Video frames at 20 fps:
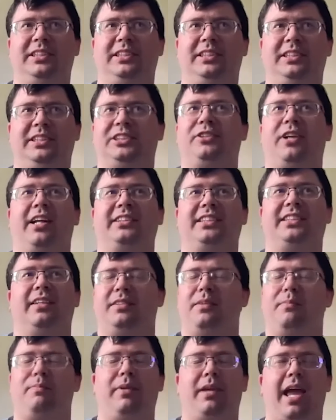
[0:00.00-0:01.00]
distress,
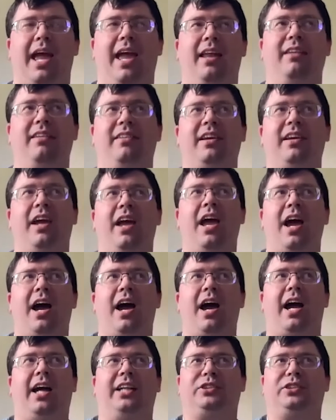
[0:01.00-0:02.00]
and
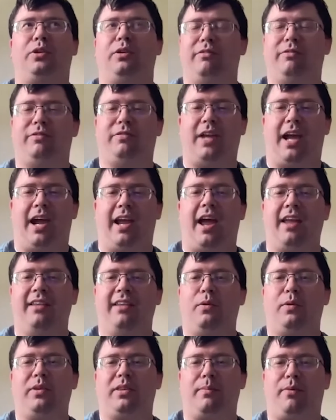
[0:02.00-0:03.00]
I
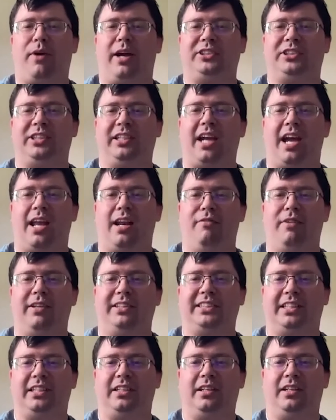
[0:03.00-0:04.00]
deal with depression kind of
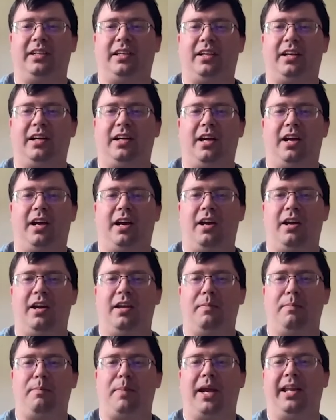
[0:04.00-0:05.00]
as a
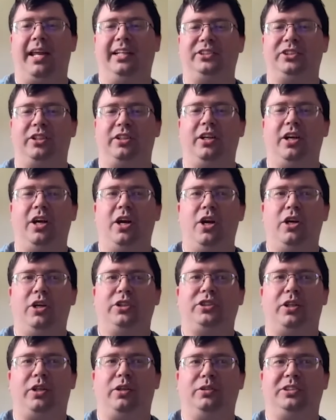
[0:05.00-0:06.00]
by nature.
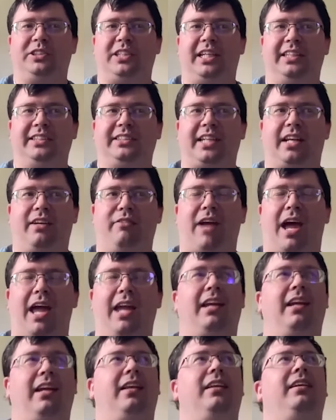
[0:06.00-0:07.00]
So those things
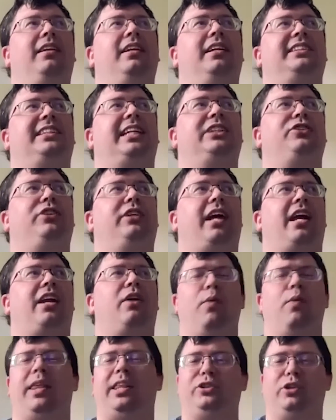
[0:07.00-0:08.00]
I essentially kind of
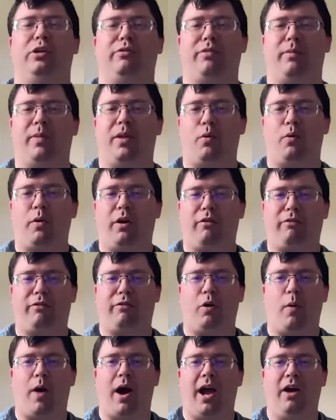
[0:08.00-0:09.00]
withdrew from the world for a
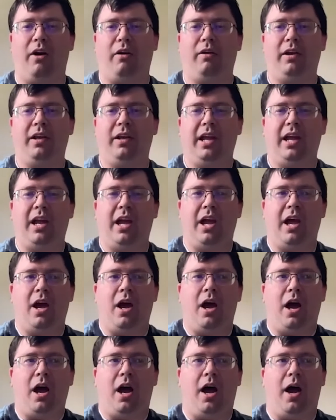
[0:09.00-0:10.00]
while.
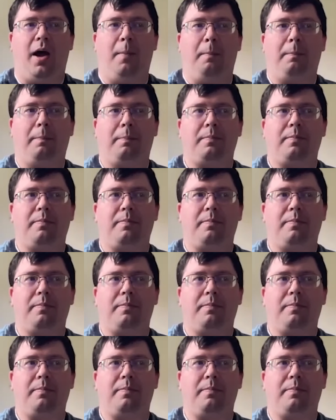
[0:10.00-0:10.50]
I'm